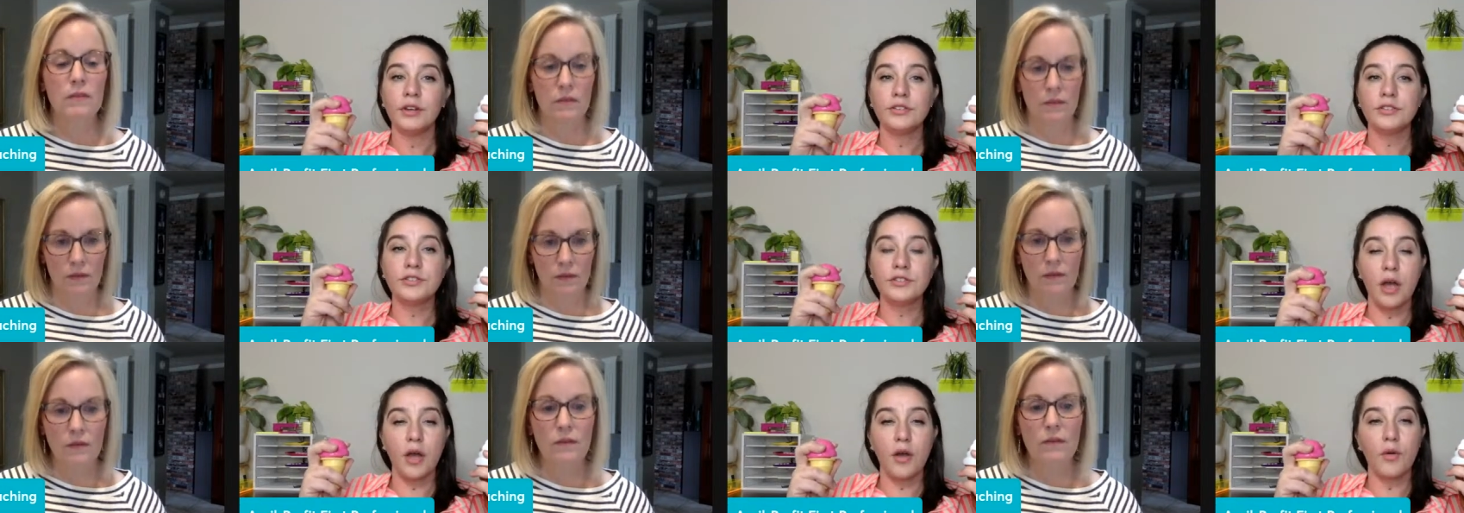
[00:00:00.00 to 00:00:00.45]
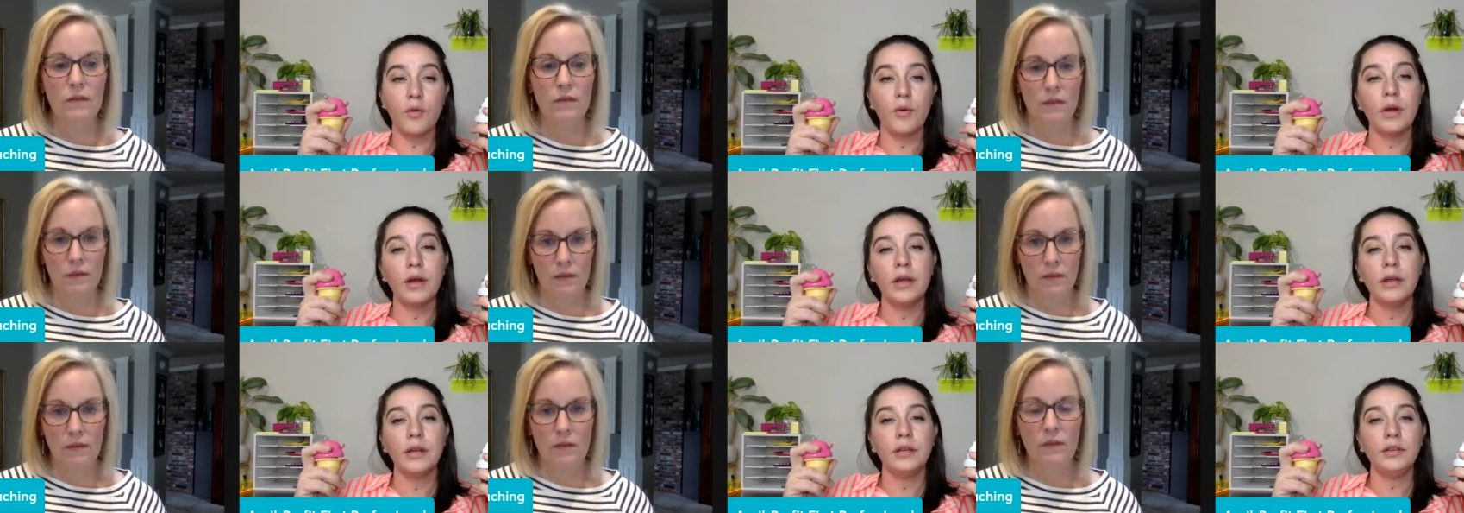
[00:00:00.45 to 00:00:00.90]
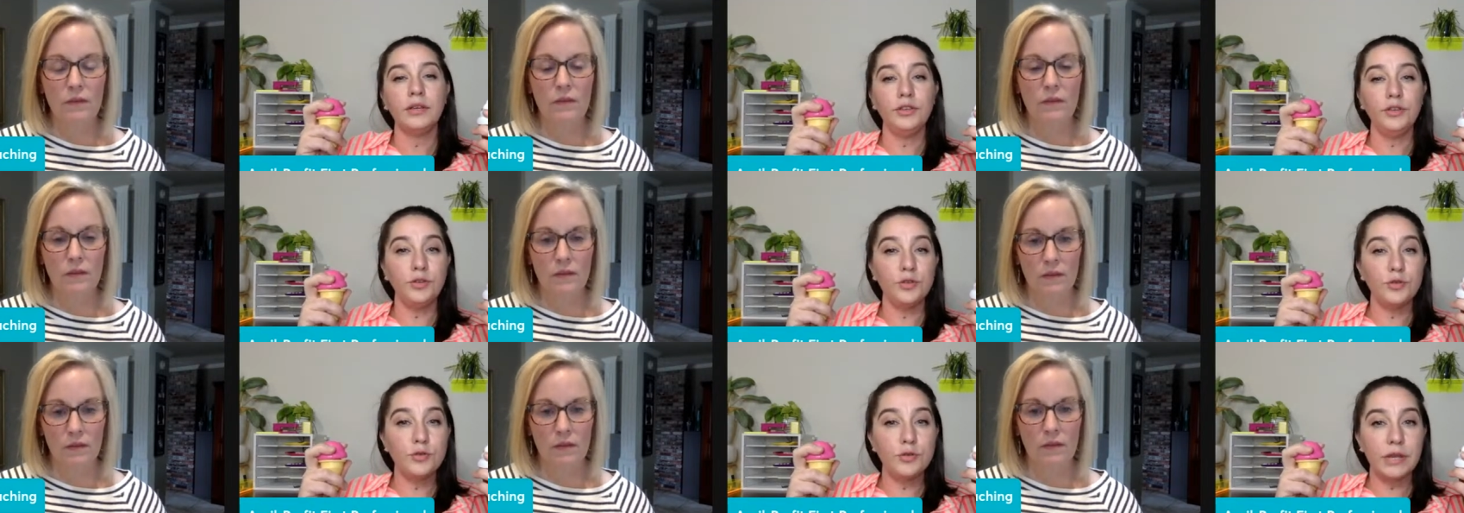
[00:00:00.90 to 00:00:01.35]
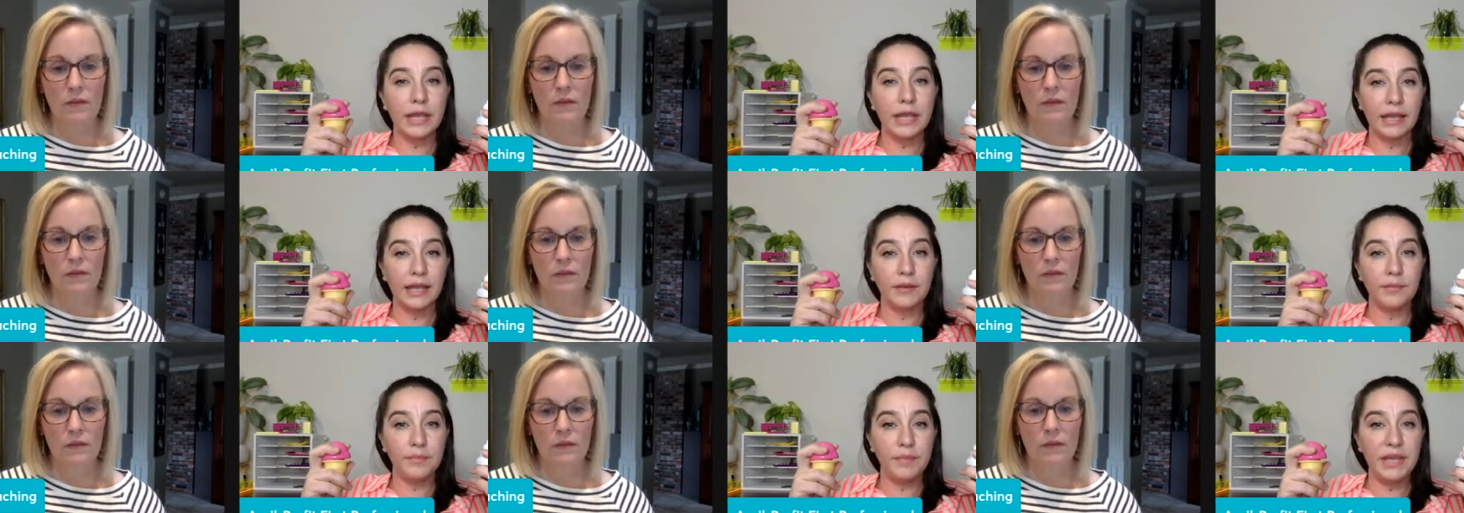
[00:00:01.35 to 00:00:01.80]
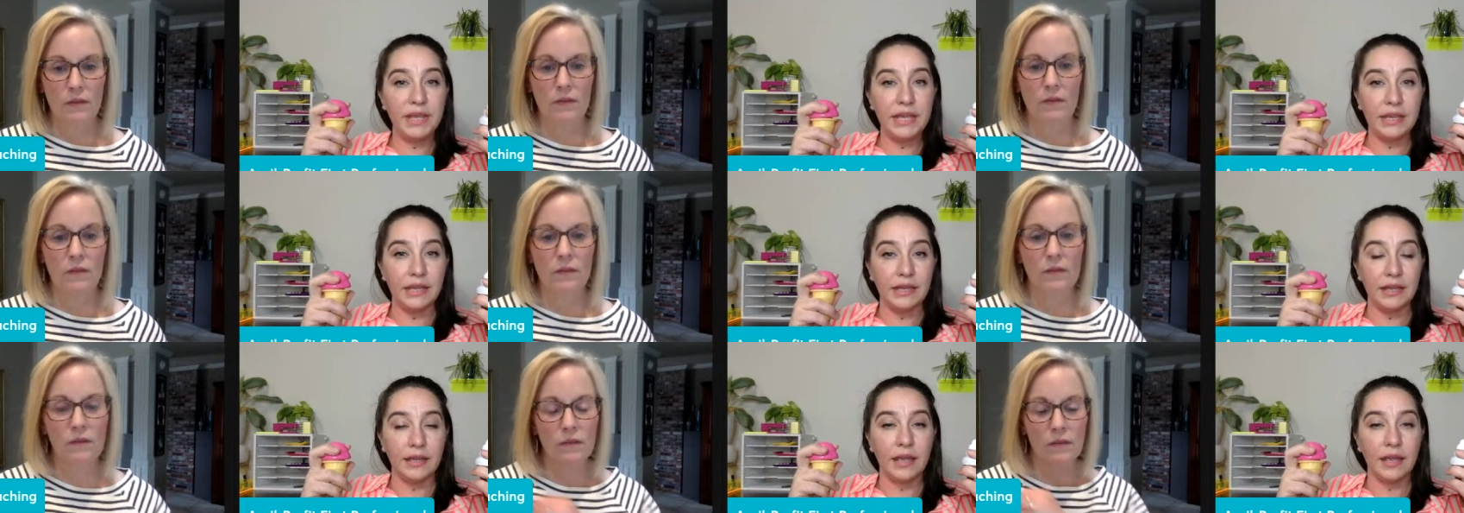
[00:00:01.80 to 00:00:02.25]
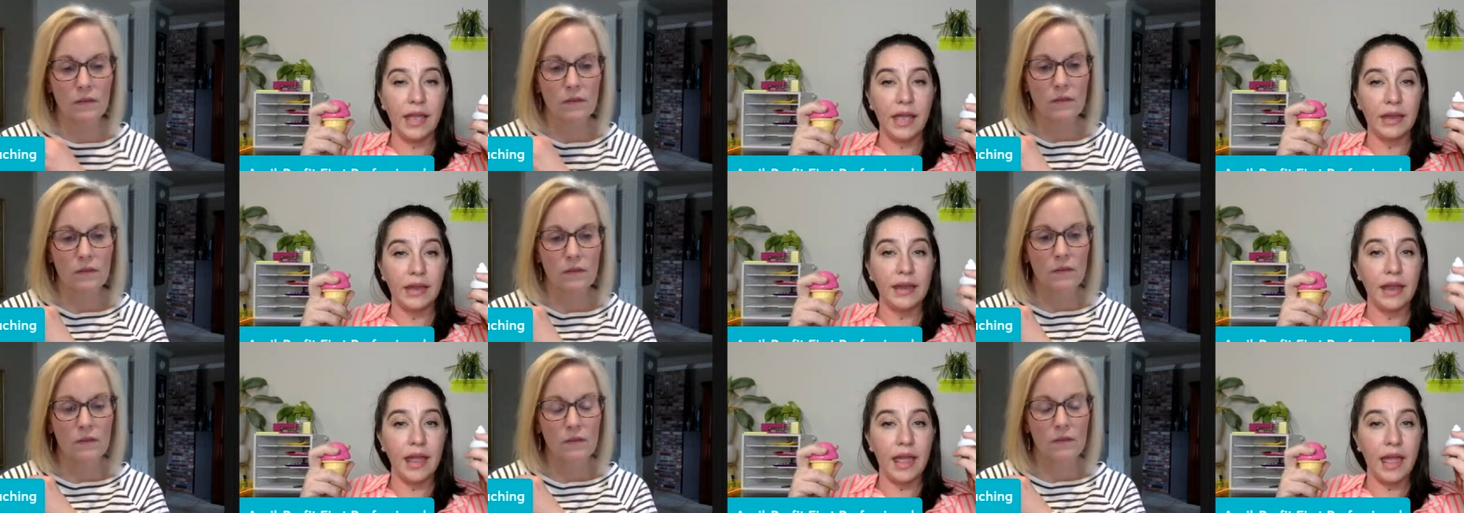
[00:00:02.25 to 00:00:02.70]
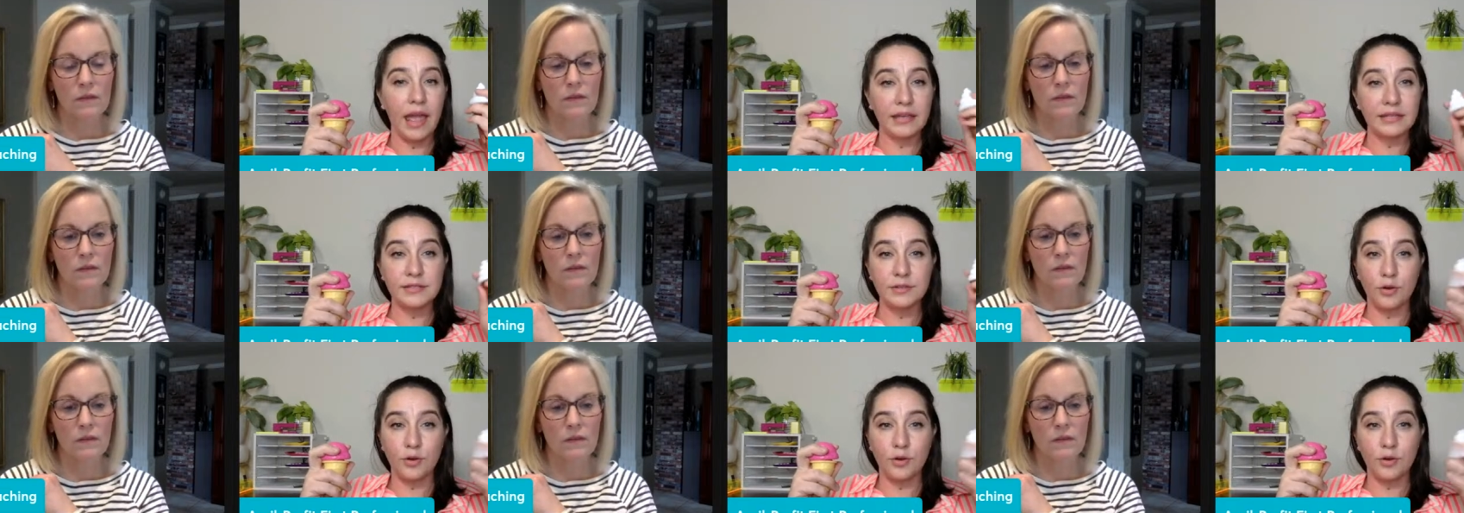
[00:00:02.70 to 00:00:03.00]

Speaker 1: So you can be an S